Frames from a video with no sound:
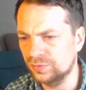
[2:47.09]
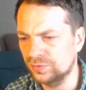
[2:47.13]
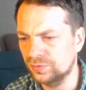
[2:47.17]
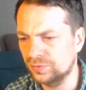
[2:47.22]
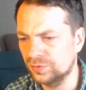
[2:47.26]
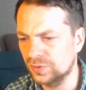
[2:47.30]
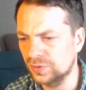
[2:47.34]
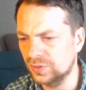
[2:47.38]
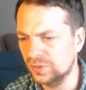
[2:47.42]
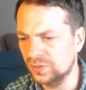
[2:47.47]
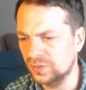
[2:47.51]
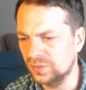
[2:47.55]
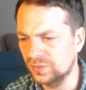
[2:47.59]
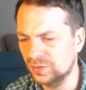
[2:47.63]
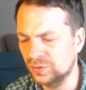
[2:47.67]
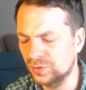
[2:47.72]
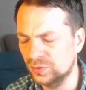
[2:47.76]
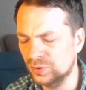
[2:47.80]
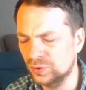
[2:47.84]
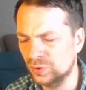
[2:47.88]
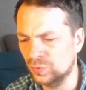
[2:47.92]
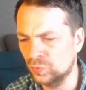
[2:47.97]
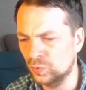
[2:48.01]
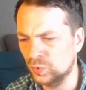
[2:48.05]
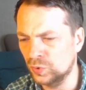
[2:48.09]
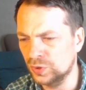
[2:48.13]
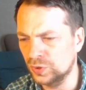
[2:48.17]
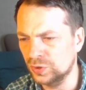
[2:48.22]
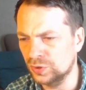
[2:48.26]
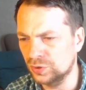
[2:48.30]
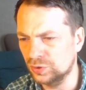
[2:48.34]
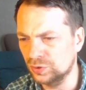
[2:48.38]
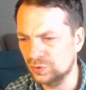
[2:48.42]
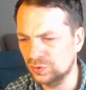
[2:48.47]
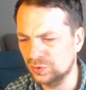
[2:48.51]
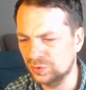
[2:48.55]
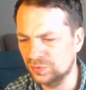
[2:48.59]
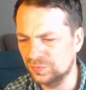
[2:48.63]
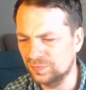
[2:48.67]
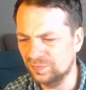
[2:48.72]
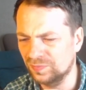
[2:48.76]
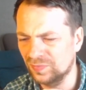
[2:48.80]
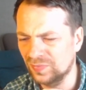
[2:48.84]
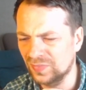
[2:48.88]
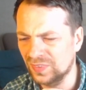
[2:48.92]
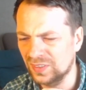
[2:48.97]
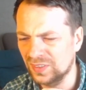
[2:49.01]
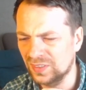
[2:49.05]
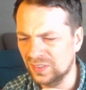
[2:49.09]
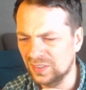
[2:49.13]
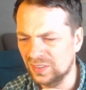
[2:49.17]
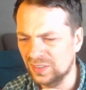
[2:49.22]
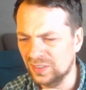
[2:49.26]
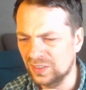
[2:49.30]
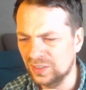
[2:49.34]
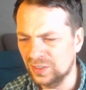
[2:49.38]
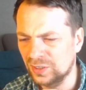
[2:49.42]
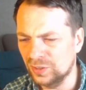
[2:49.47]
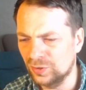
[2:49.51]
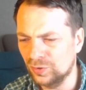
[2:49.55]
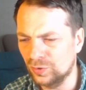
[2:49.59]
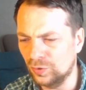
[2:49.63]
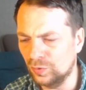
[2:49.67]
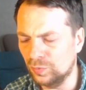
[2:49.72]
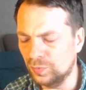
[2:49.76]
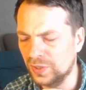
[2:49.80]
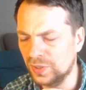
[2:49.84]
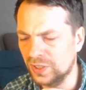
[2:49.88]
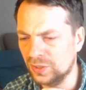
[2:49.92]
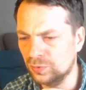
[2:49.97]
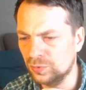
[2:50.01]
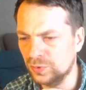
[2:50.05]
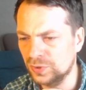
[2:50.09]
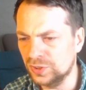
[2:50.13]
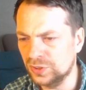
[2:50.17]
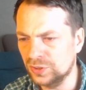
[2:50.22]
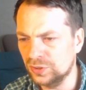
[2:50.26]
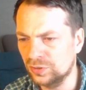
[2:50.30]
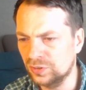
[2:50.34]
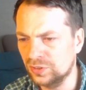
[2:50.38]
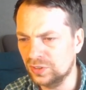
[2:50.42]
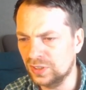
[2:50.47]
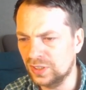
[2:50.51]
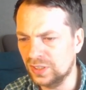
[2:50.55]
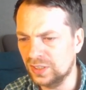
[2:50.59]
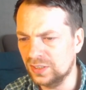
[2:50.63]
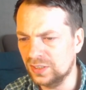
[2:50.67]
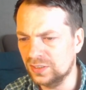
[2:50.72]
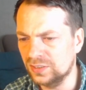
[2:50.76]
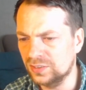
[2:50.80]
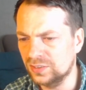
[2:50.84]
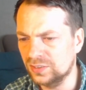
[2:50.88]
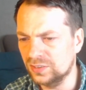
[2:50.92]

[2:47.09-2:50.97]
don't want to go back with your knight.